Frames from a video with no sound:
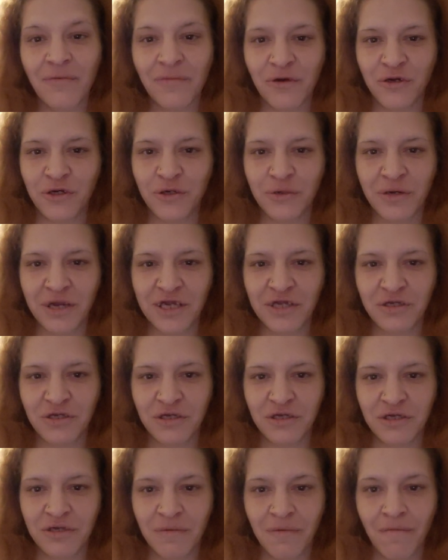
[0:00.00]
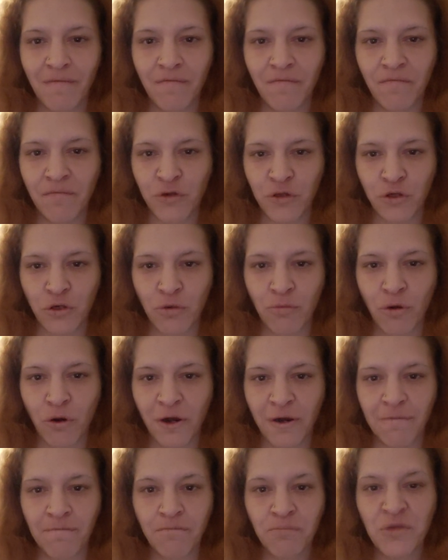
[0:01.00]
for directions
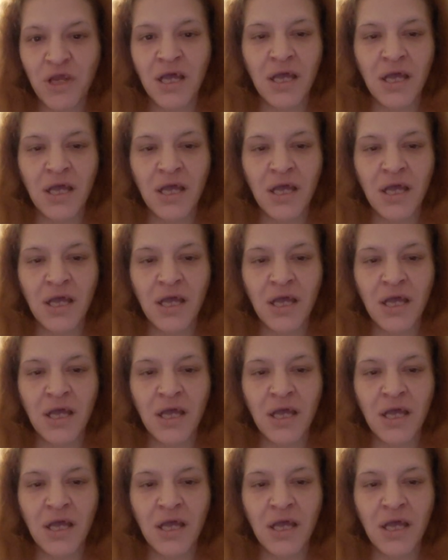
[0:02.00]
furthermore.